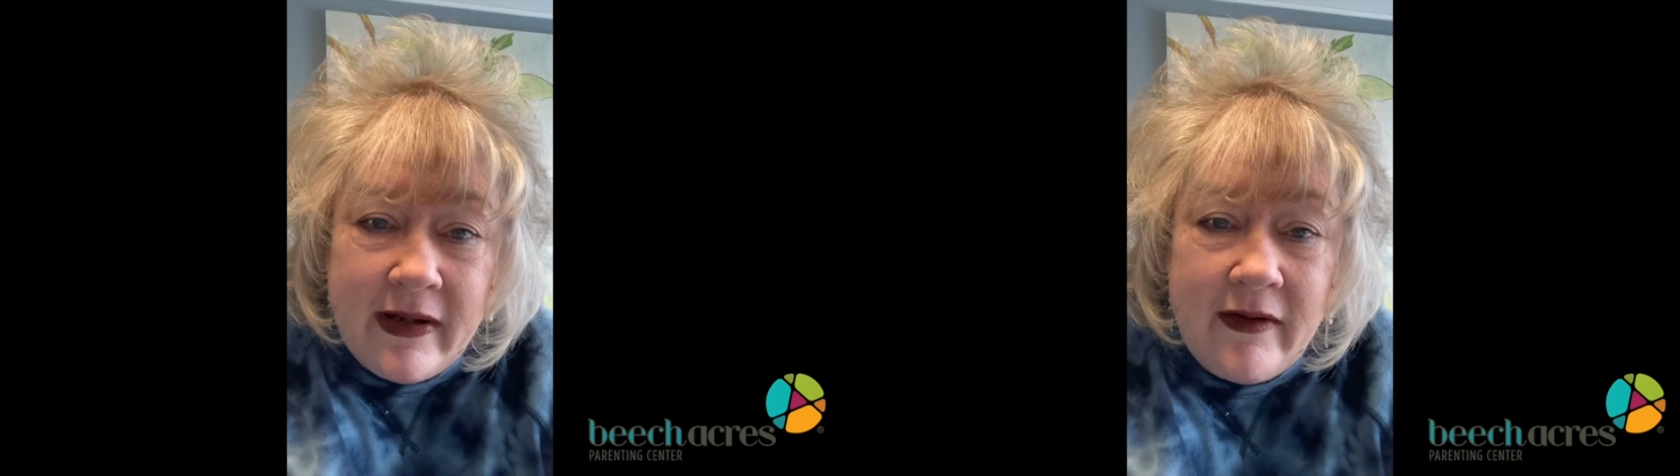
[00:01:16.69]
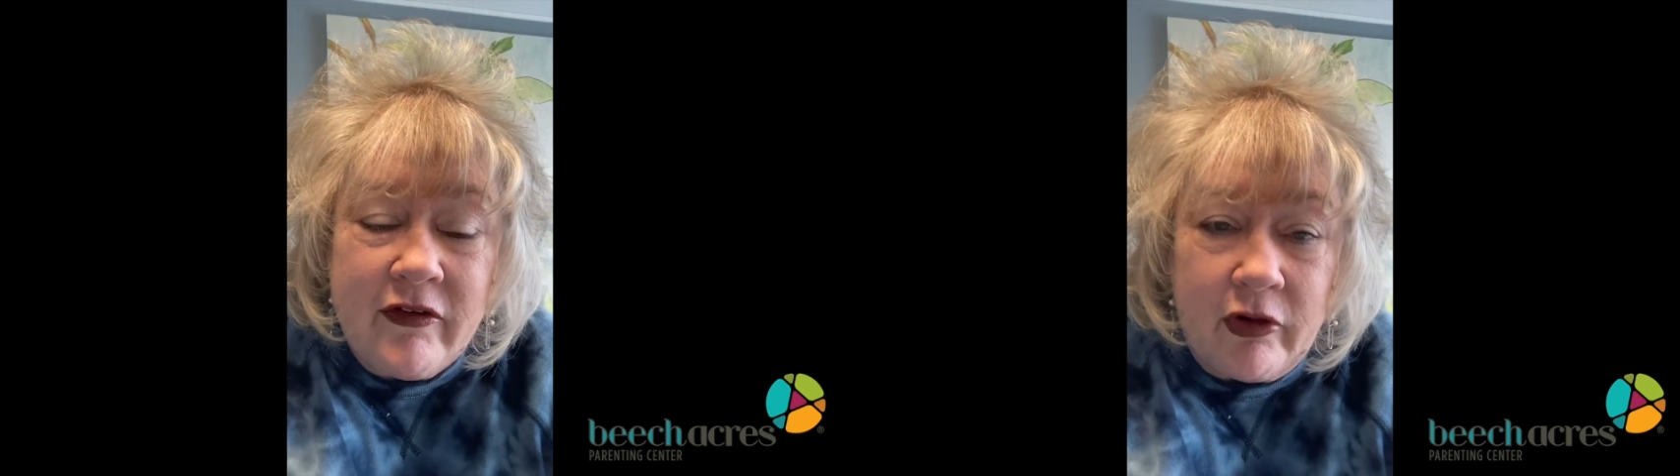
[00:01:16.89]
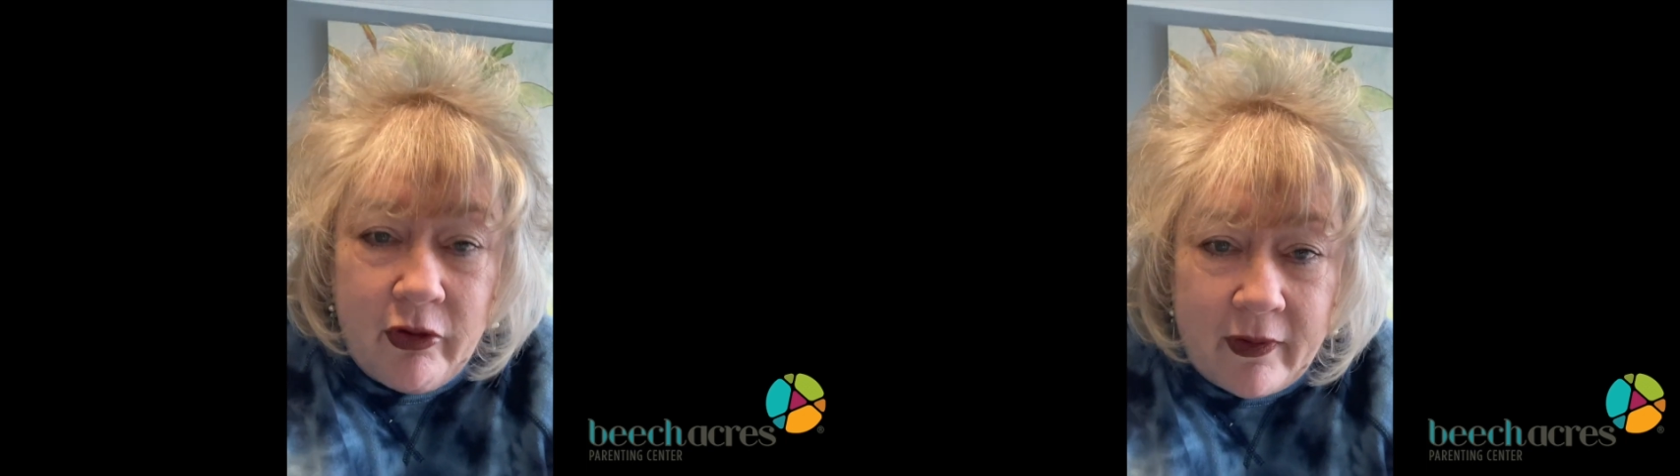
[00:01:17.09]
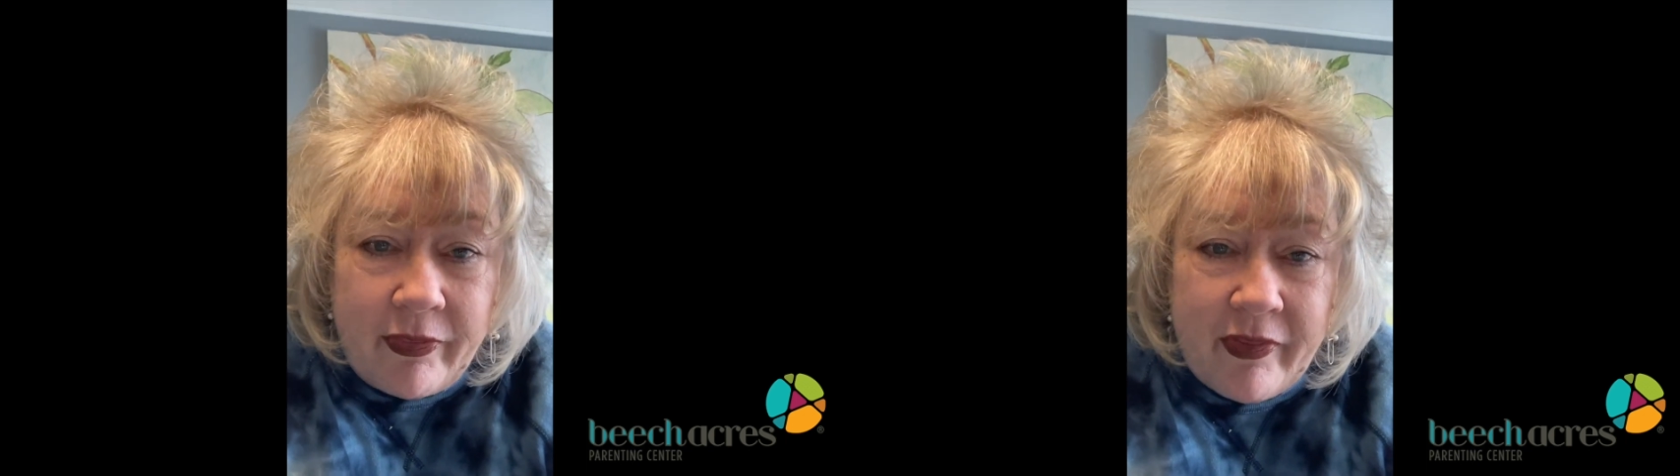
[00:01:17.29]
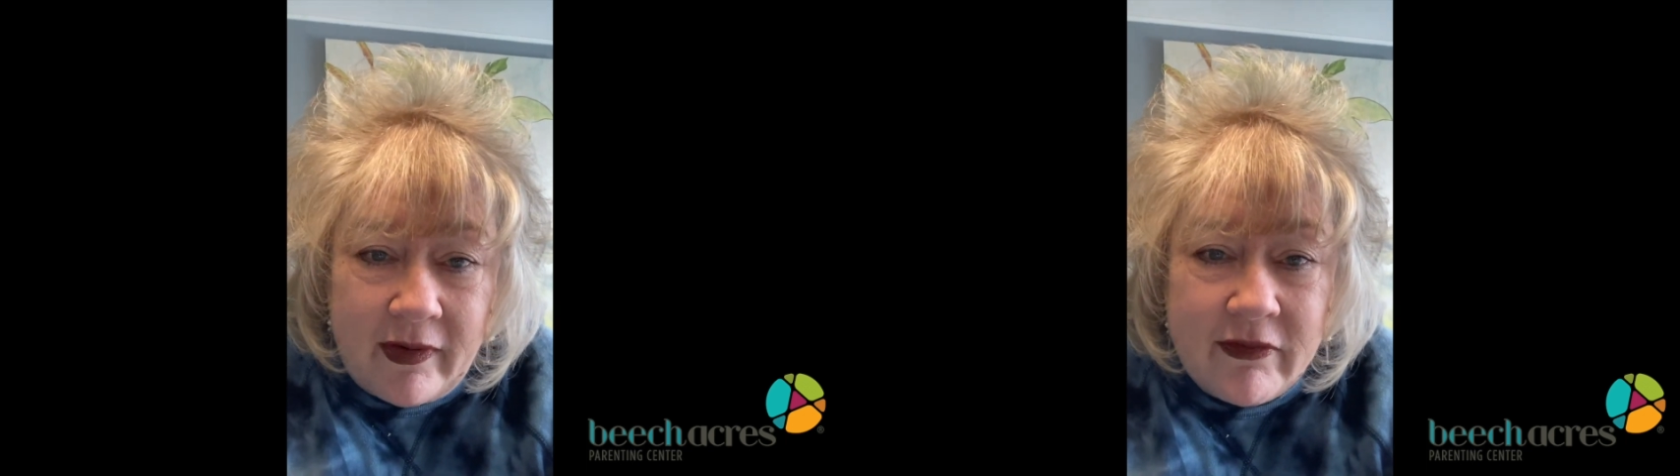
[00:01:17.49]
need to look
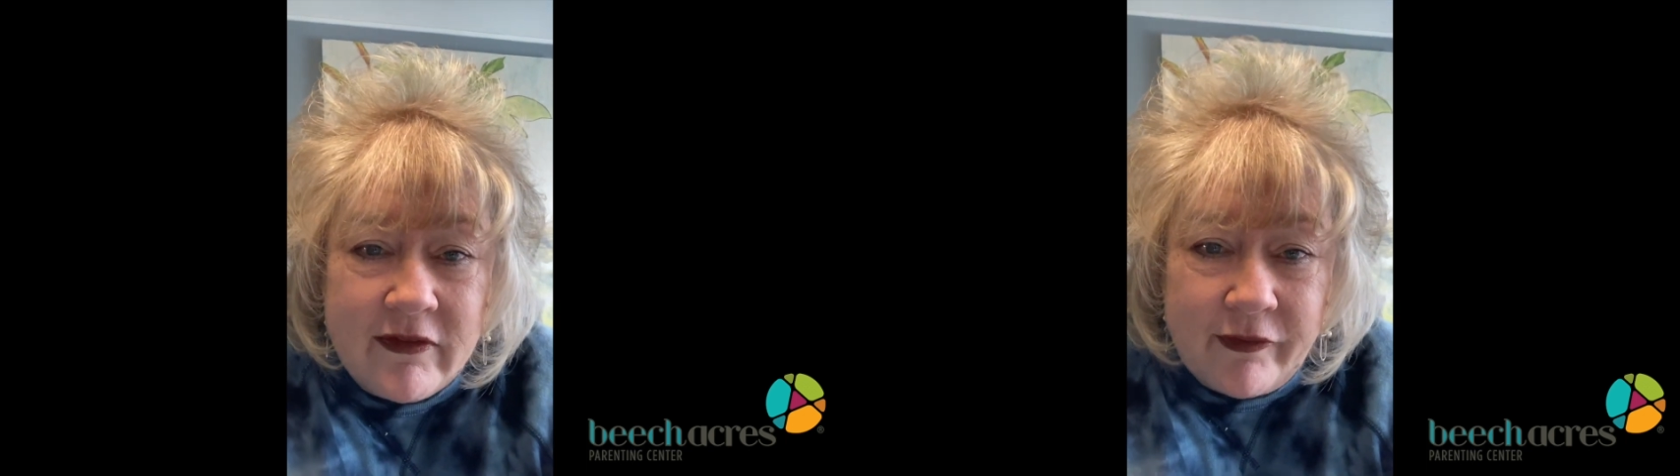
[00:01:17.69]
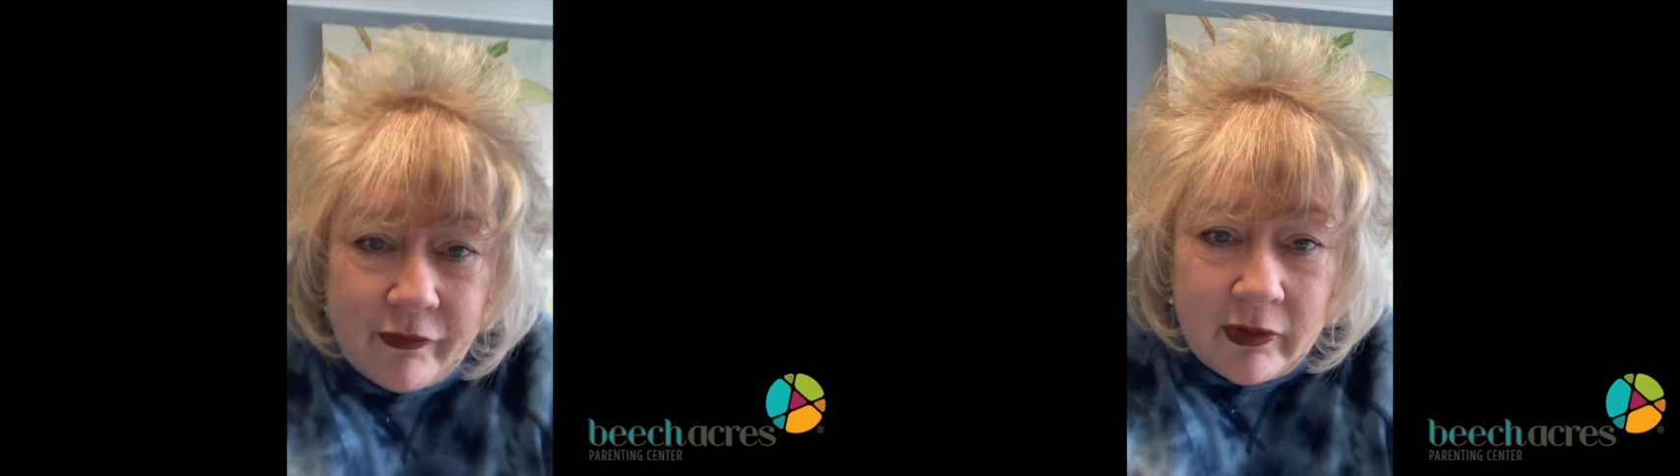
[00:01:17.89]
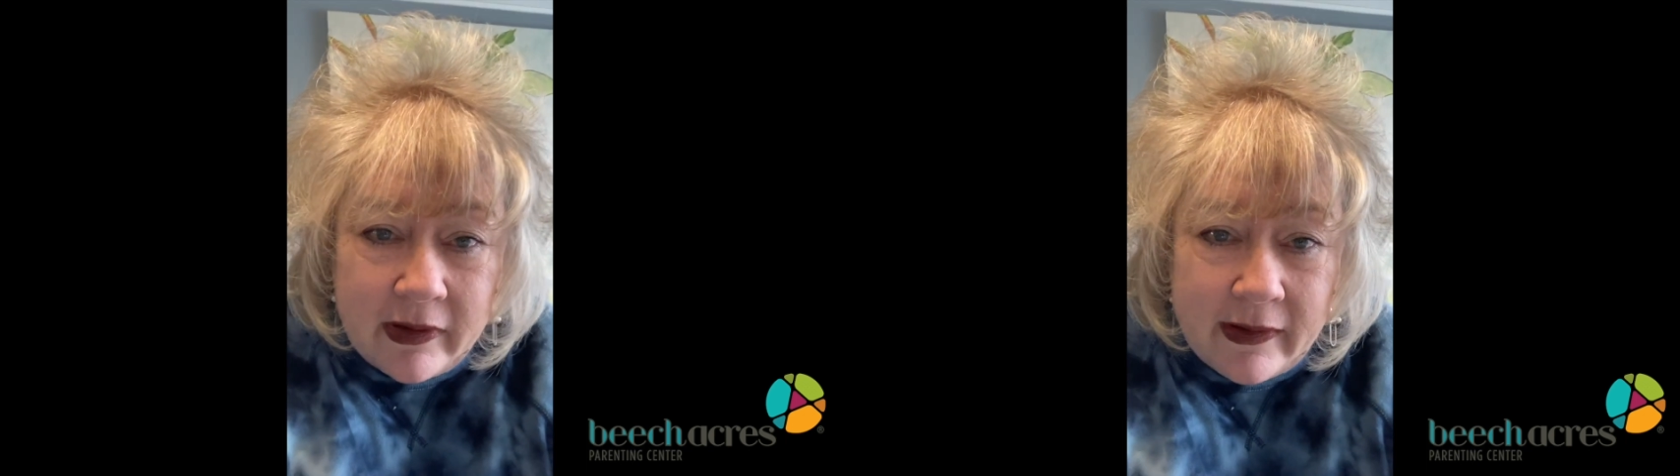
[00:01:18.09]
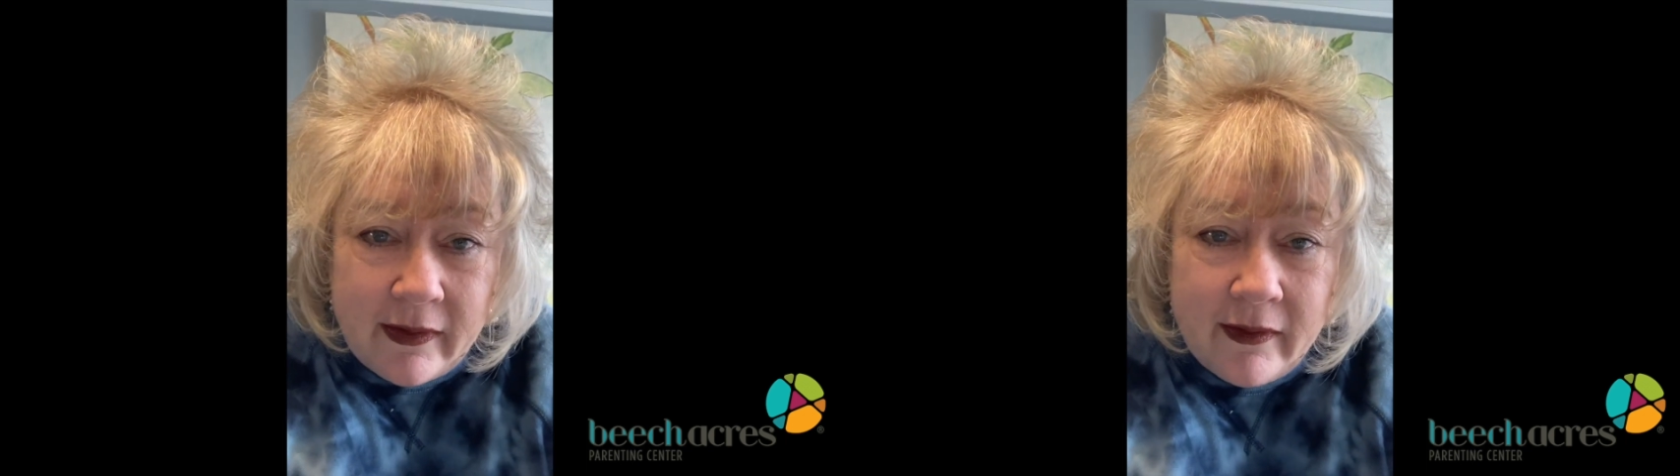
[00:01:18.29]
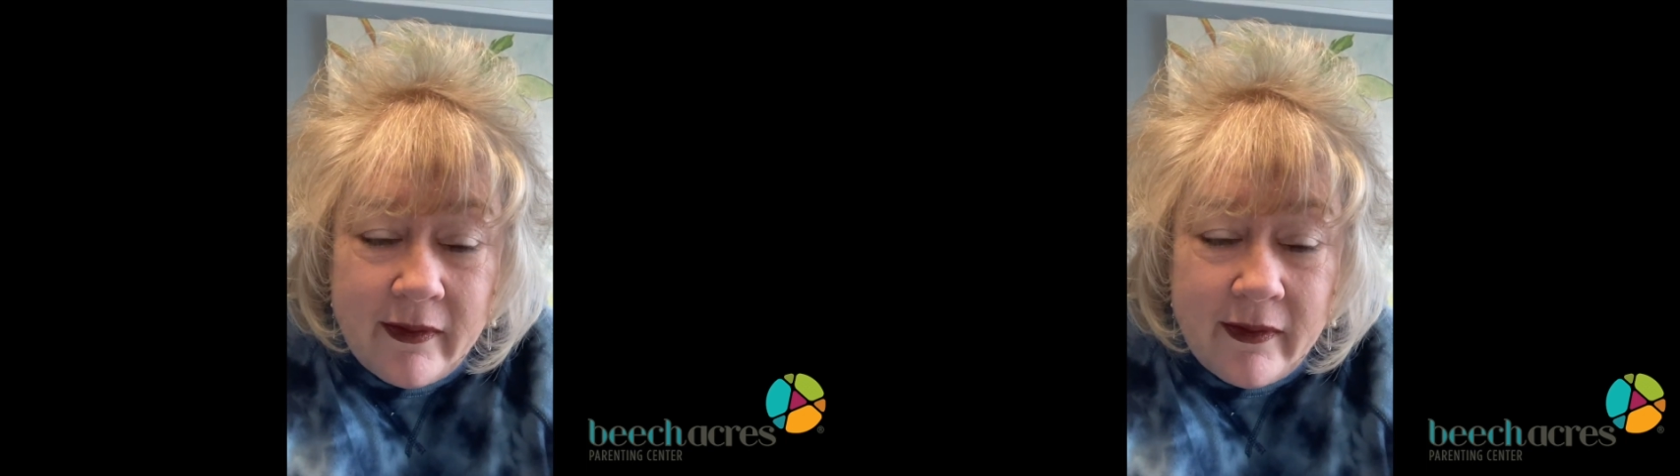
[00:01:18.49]
at things differently."